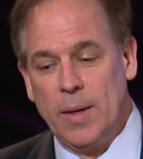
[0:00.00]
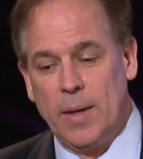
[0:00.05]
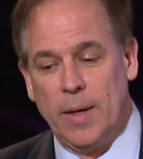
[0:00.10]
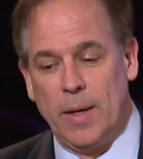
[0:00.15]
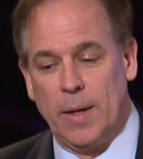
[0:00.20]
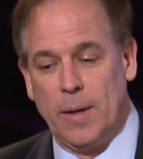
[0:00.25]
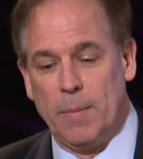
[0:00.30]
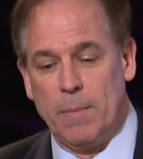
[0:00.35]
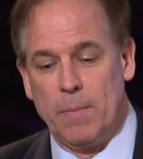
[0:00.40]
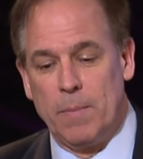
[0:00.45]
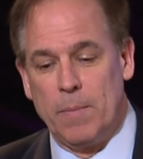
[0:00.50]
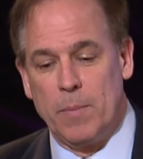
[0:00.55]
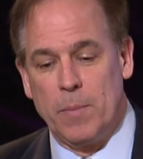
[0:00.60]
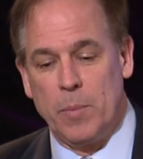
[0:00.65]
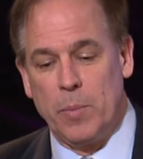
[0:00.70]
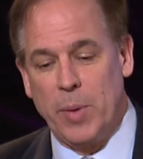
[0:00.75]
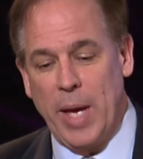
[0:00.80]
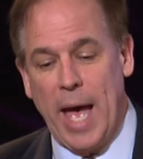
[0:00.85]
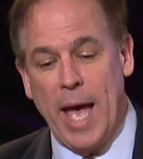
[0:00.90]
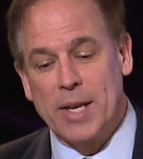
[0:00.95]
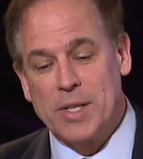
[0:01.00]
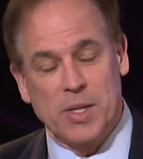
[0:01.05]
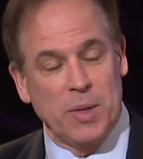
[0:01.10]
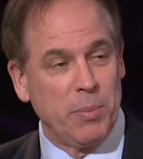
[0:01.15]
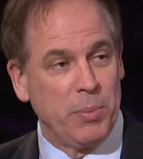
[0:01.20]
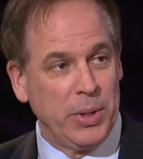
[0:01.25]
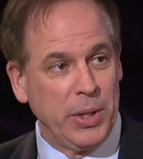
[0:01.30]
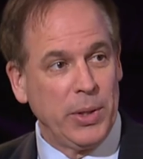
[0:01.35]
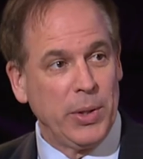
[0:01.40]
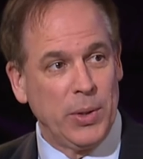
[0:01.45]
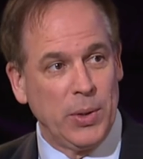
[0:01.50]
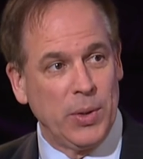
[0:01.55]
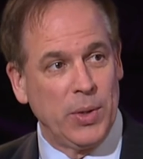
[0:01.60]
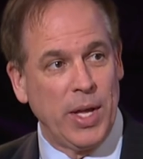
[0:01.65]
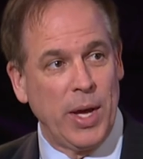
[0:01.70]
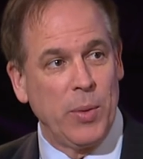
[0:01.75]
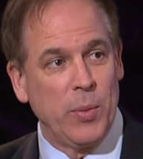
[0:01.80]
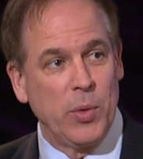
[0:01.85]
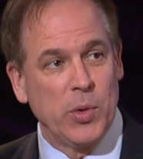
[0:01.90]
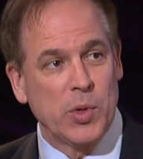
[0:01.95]
um, passed a bill
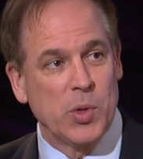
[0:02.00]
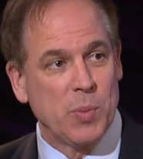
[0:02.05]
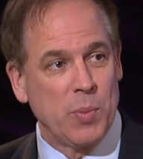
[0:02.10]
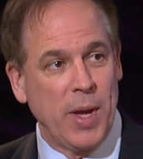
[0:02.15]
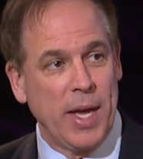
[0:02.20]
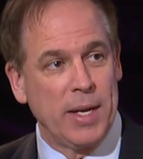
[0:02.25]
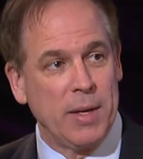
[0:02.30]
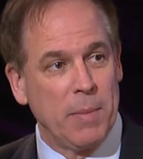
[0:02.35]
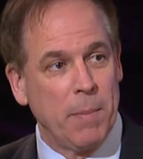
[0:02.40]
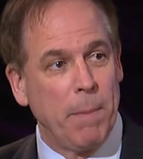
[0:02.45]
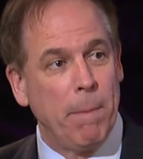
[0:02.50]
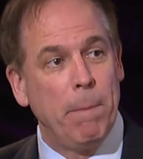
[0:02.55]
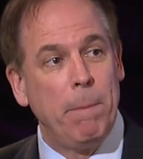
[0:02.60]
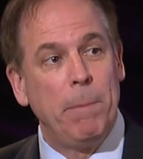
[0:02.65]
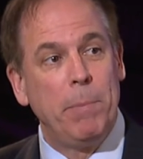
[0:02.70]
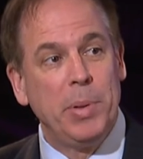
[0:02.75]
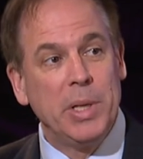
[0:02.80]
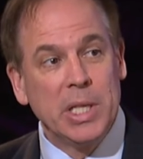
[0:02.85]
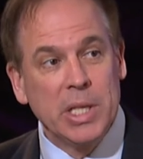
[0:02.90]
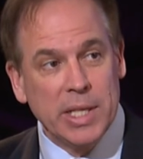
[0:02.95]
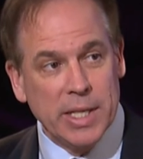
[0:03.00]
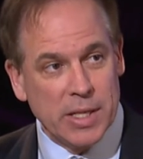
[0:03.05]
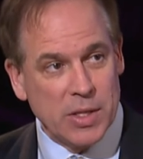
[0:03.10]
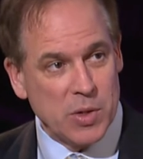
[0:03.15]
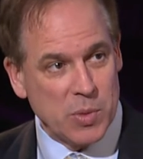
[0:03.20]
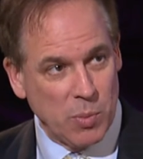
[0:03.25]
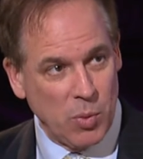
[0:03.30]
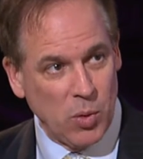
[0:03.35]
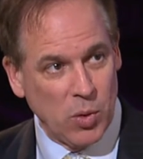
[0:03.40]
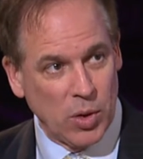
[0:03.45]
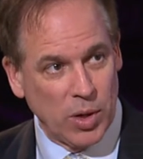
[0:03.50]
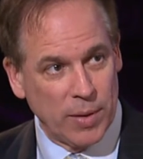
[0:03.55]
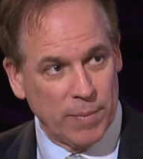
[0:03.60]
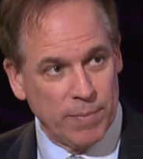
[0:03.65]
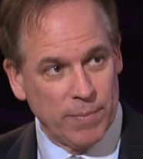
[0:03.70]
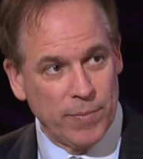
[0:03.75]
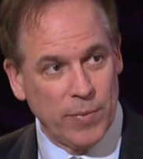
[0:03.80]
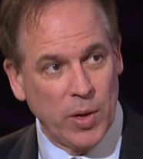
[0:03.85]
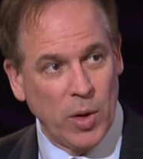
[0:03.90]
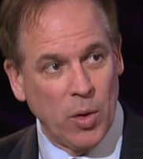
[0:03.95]
that will spend billions more
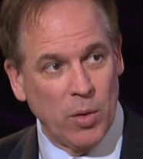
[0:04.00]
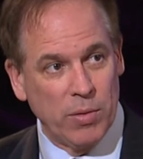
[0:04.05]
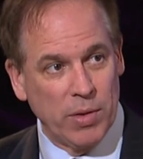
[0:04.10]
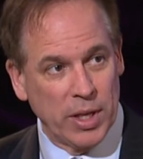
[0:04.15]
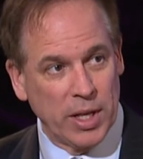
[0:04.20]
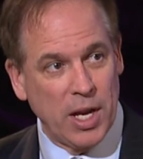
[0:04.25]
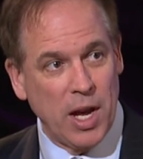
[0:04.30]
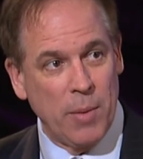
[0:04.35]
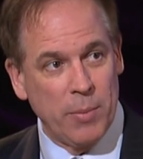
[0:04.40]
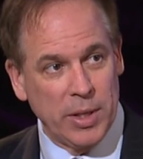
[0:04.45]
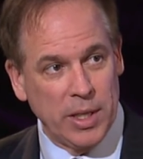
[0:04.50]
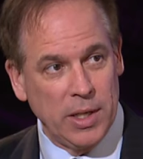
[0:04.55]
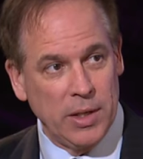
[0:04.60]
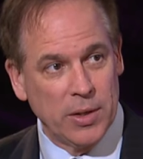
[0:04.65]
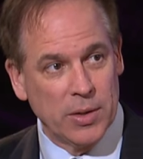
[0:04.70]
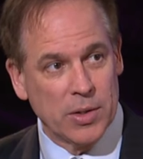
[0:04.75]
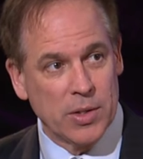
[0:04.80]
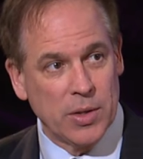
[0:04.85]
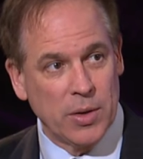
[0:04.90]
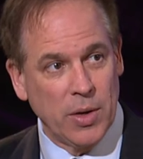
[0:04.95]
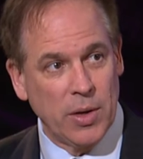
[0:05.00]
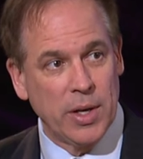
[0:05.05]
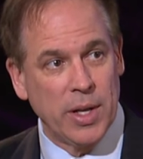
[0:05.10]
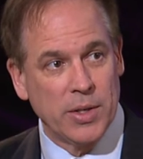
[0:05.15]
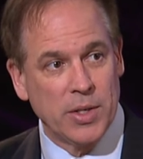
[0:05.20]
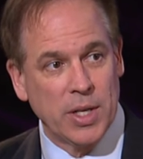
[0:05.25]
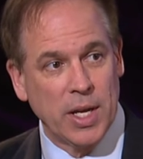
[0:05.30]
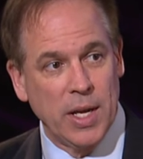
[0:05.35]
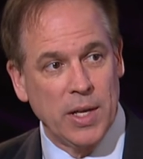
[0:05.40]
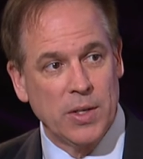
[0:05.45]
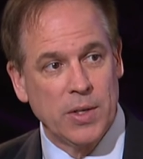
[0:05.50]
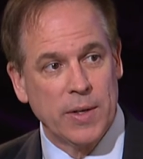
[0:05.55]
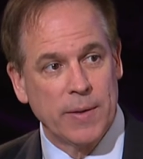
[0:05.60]
over the coming years I, I th- I,